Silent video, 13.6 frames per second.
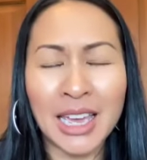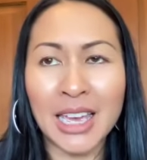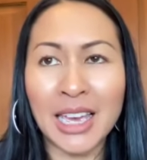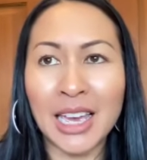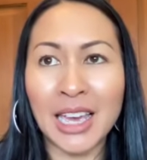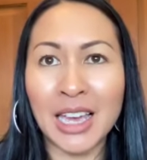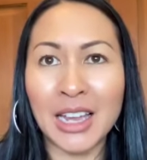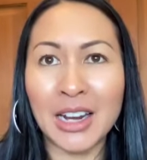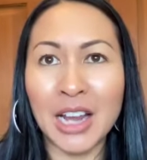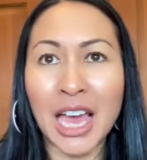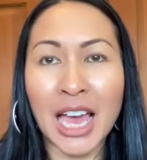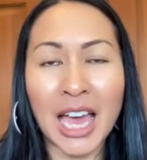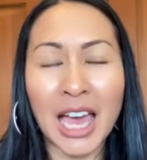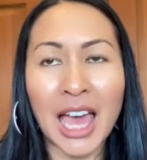And
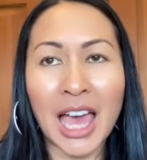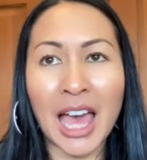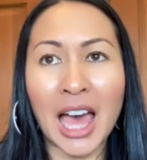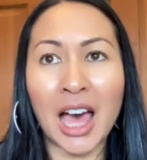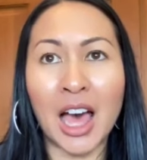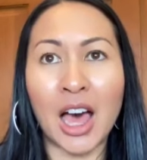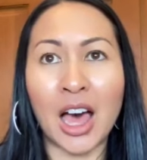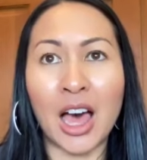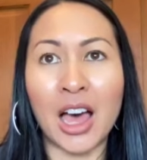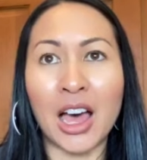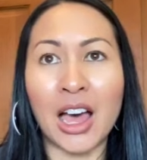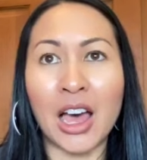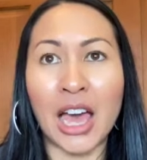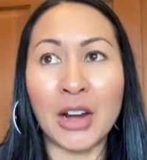
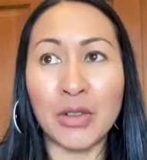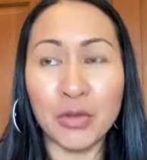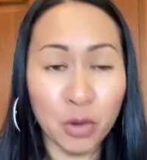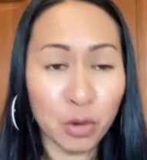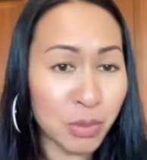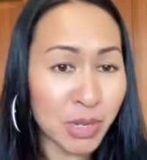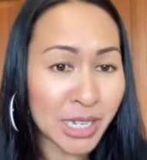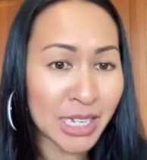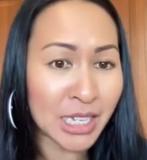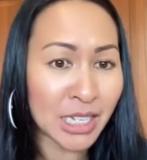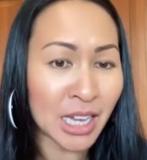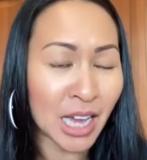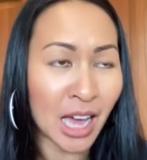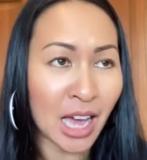And for
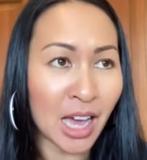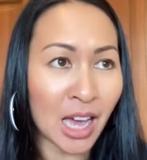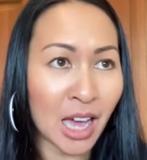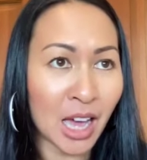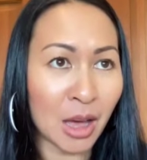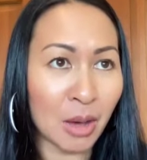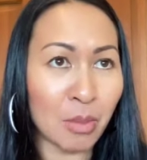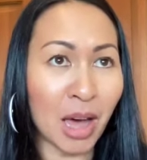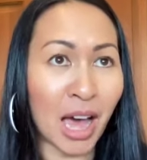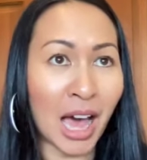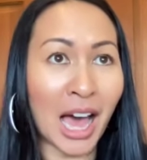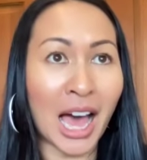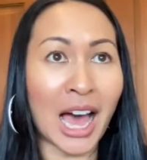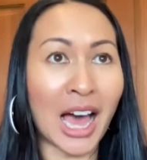me, I'm
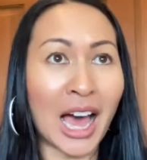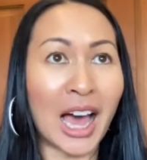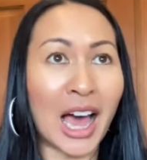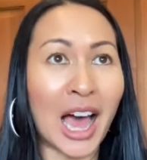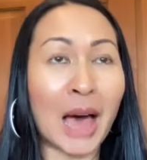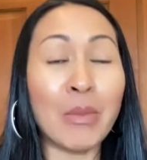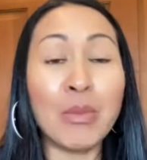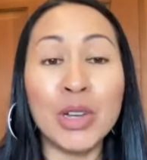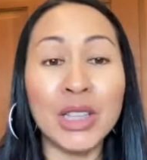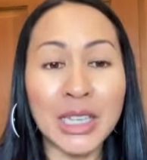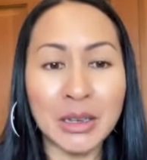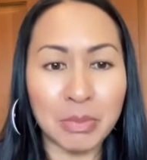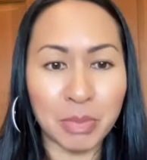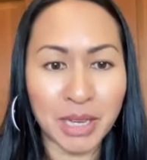
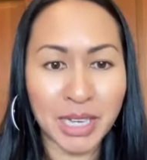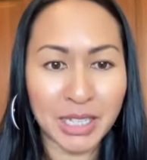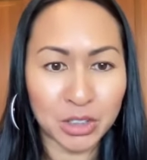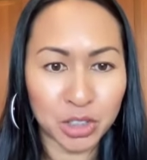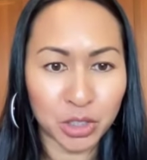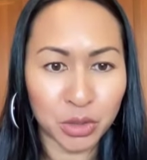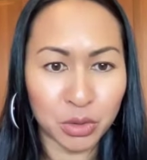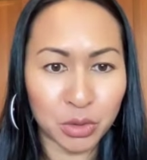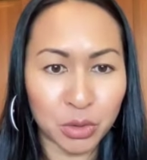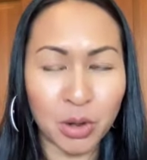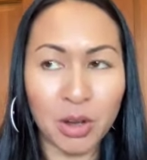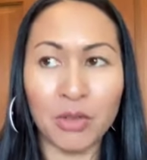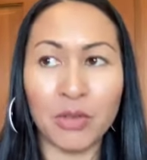really big into